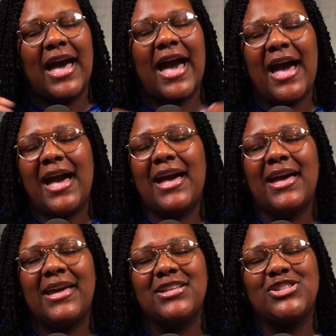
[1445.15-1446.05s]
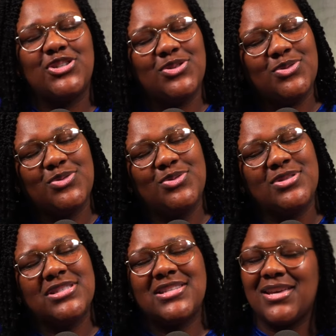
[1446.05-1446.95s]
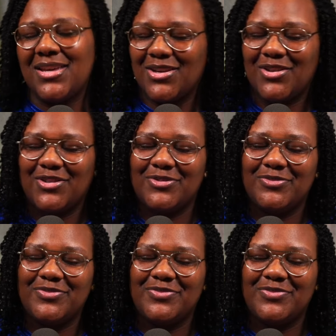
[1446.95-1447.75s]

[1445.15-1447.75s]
I choose to heal.